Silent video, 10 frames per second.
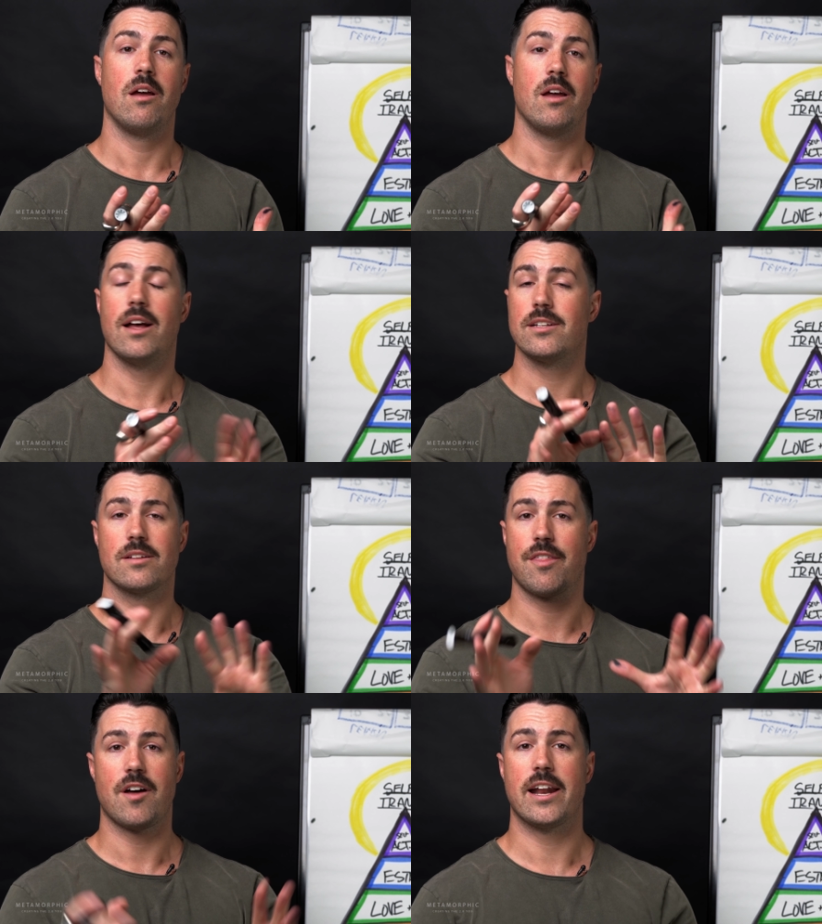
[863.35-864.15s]
That's a
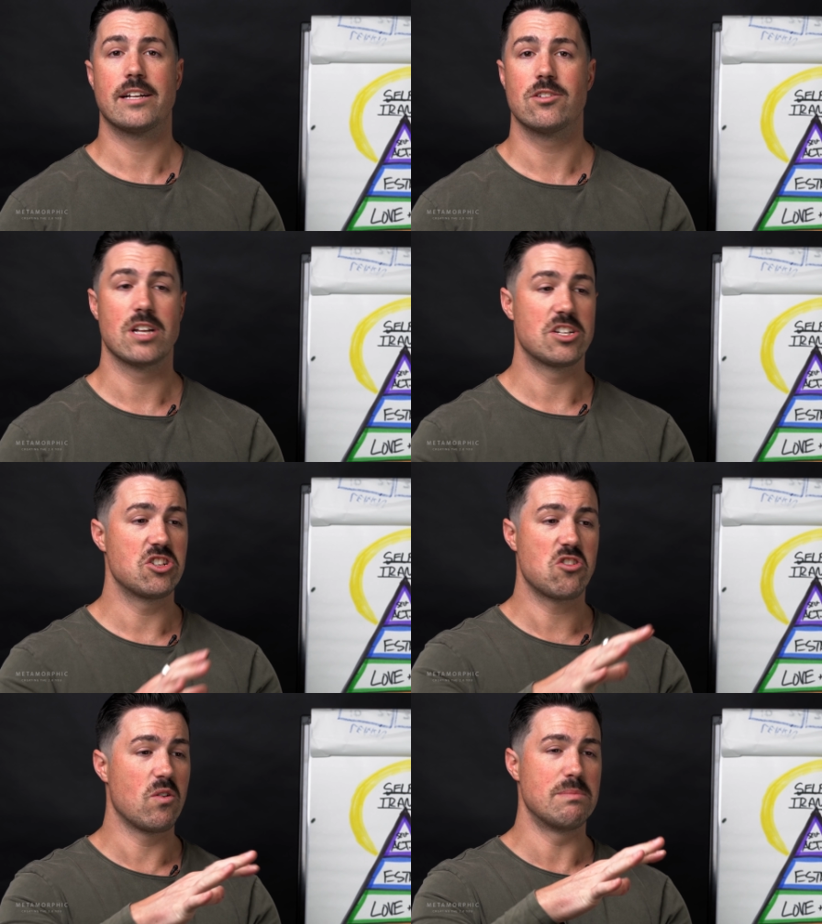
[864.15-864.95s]
thought exercise.
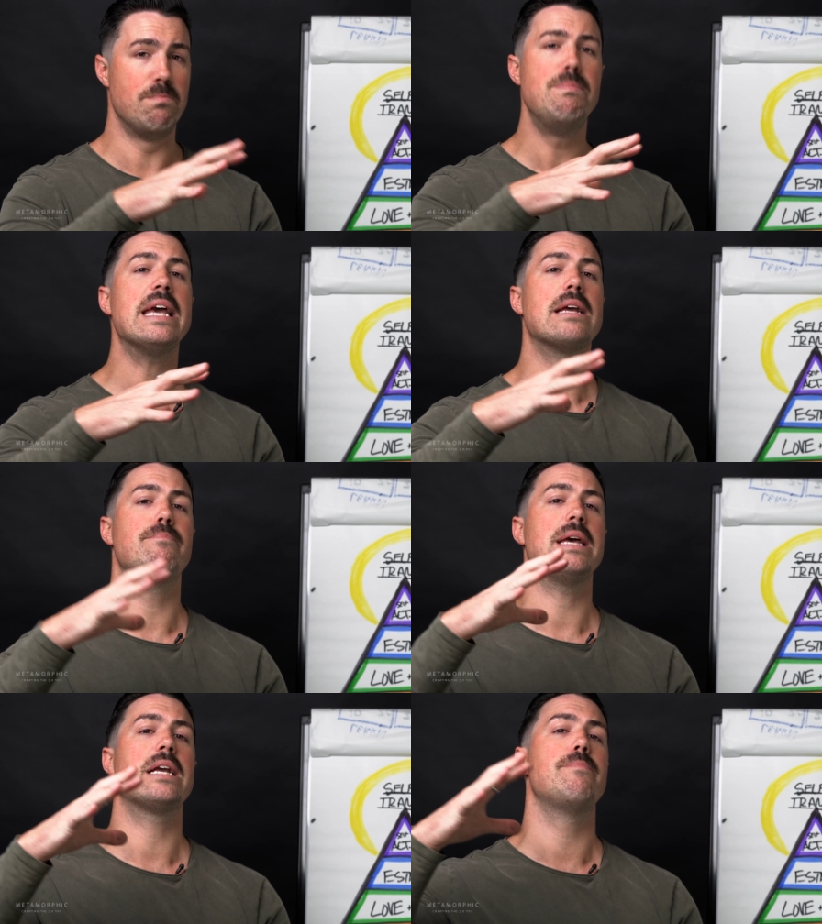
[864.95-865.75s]
Just go as big and
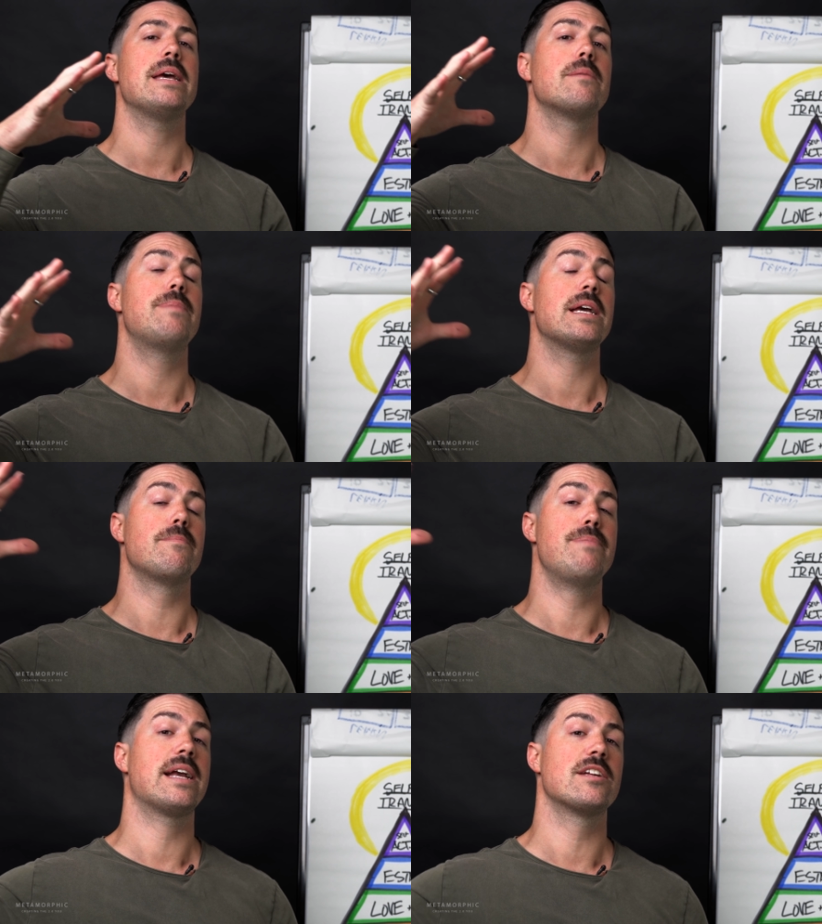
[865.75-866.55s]
big and big and big
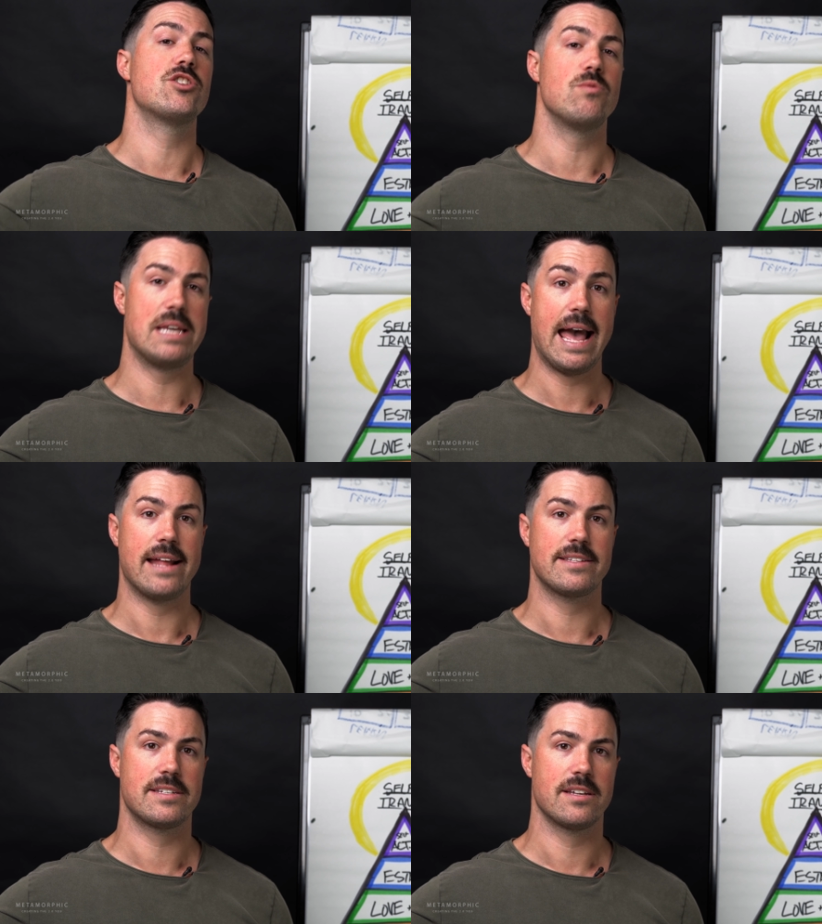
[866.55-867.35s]
and big as you
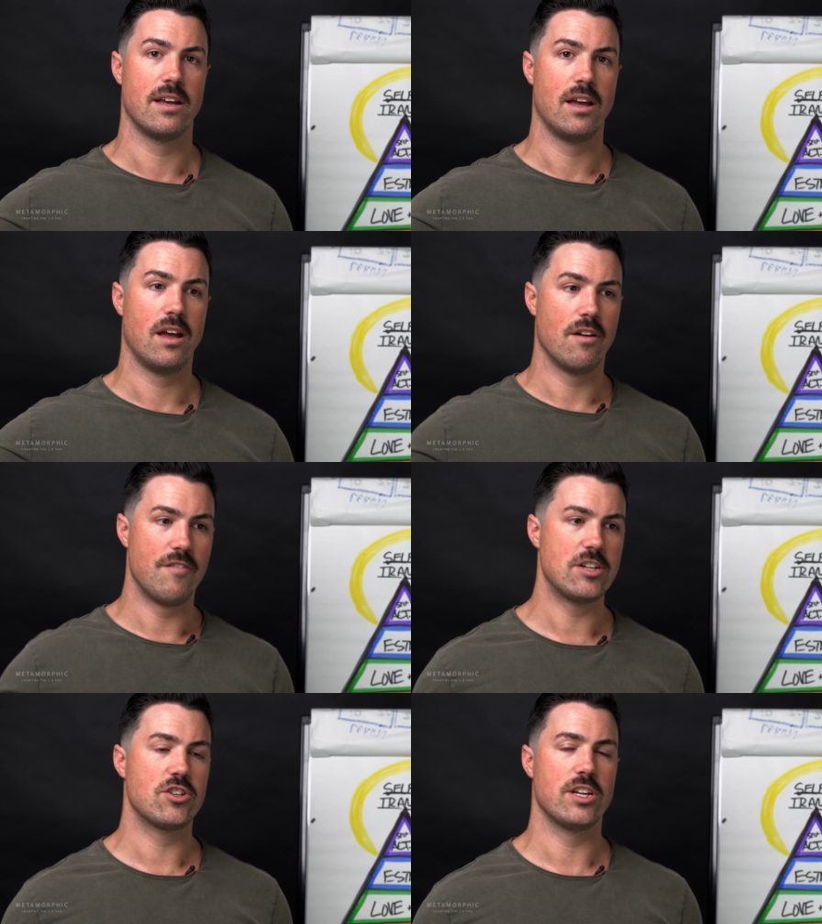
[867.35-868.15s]
get.
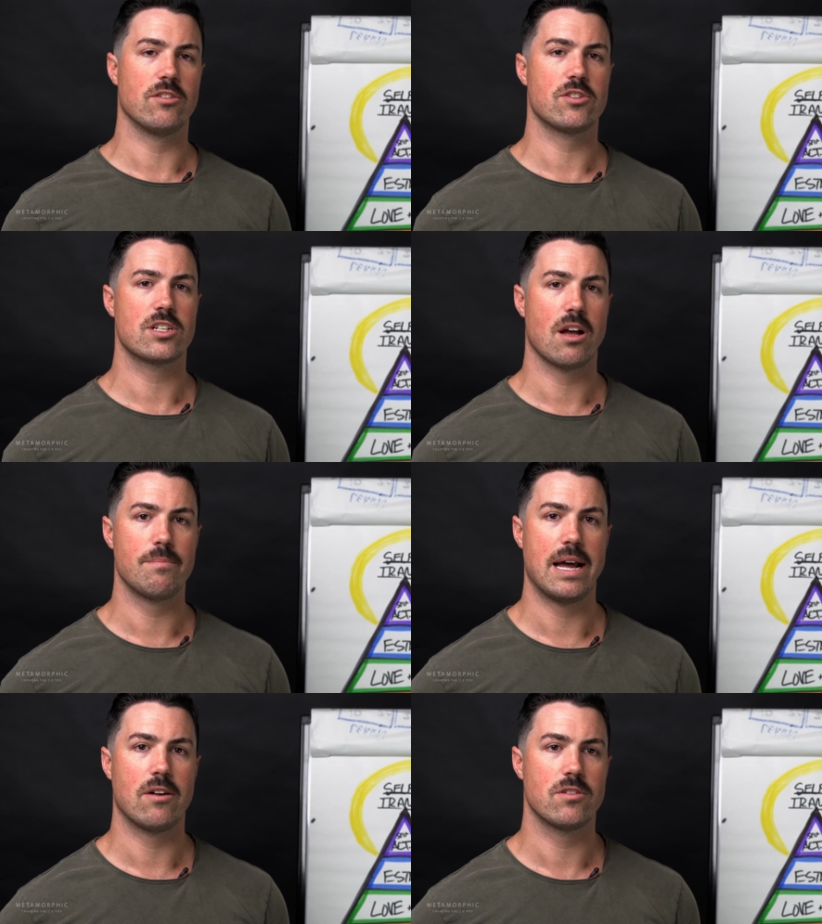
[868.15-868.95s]
Eventually, you'll just come
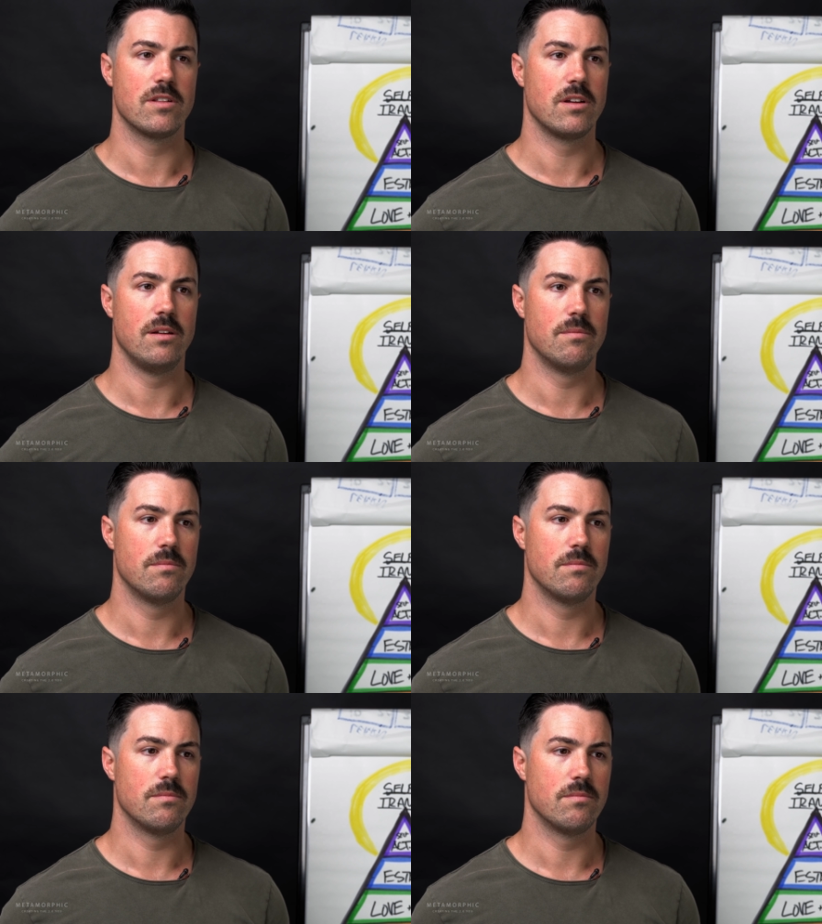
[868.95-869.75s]
down to the
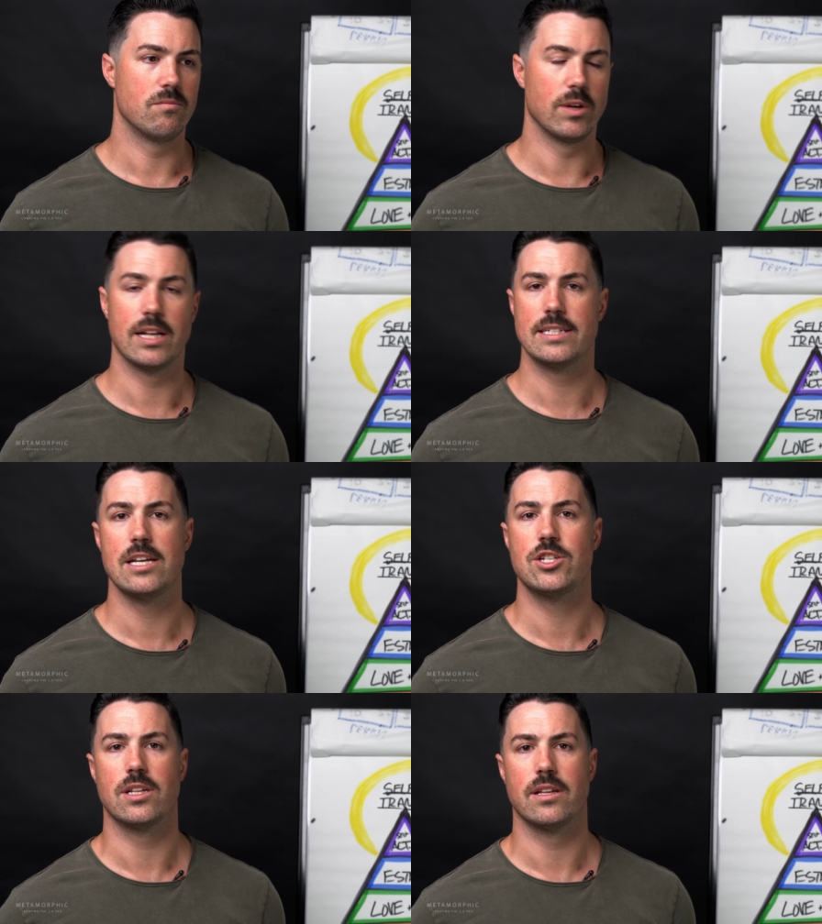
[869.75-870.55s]

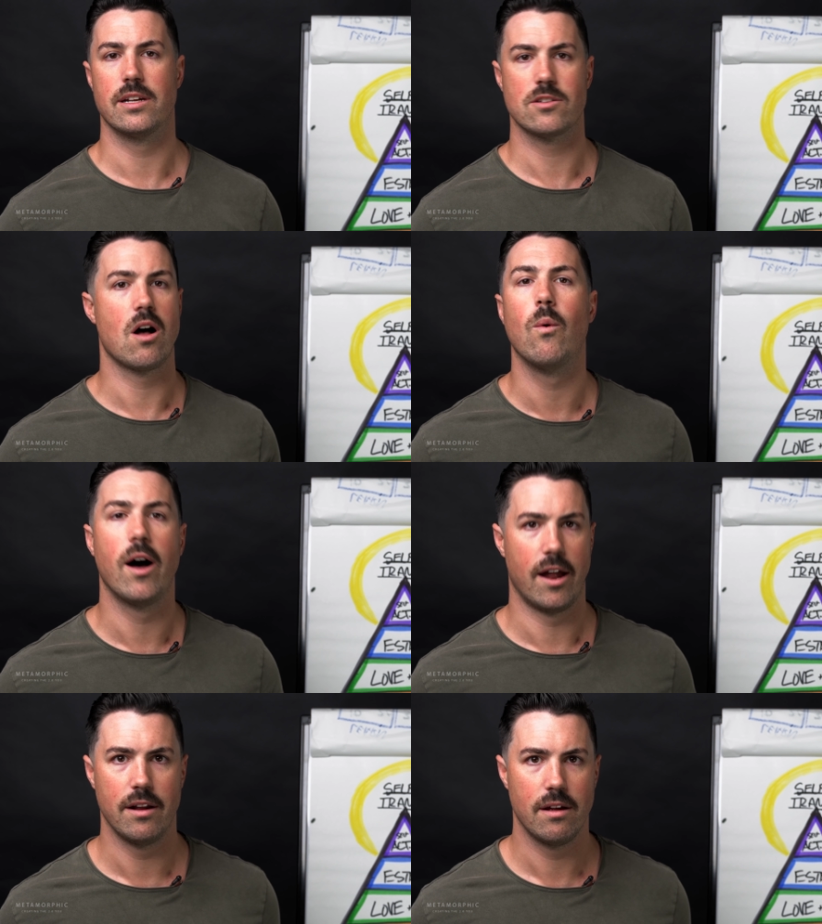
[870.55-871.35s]
realization that it's all
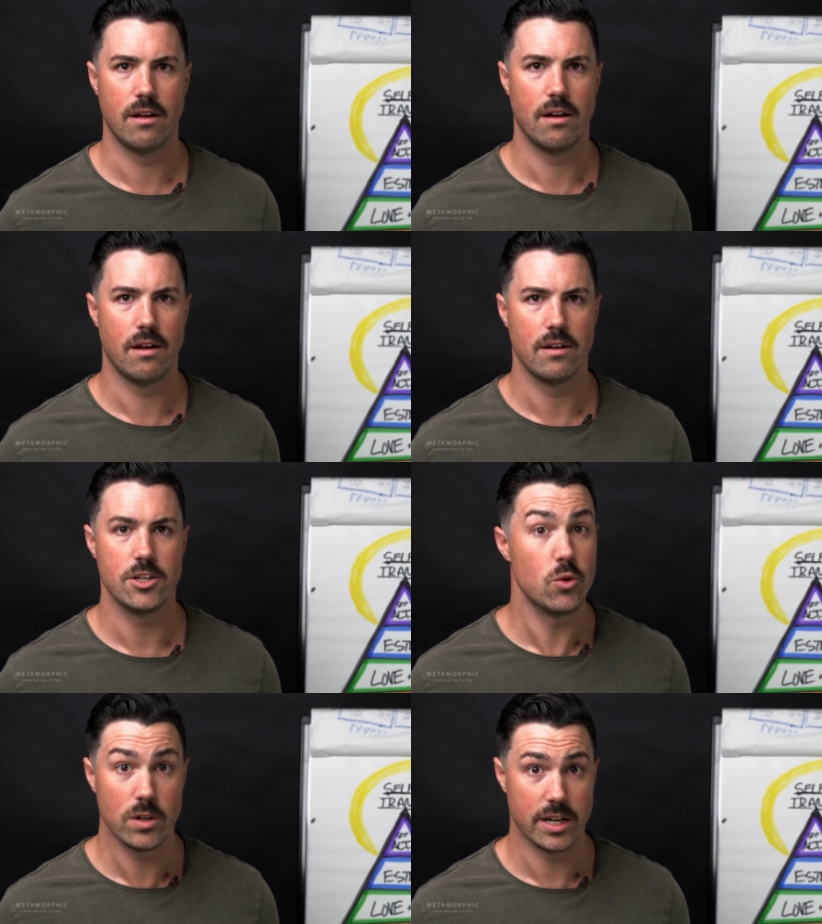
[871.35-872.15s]
one.
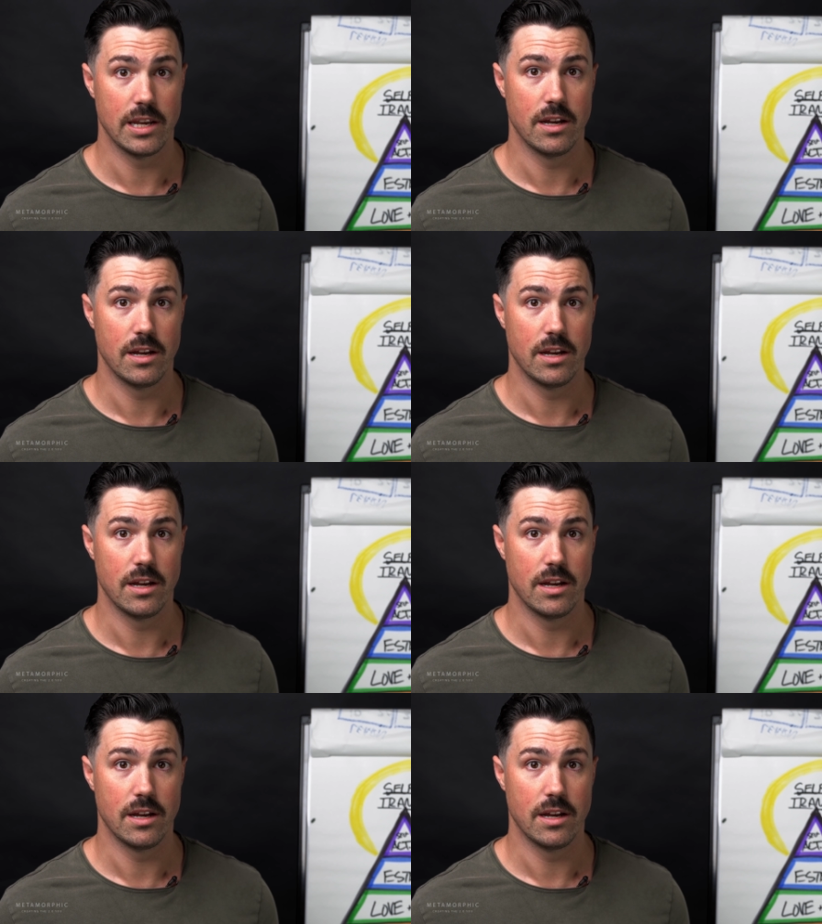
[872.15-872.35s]
Unity.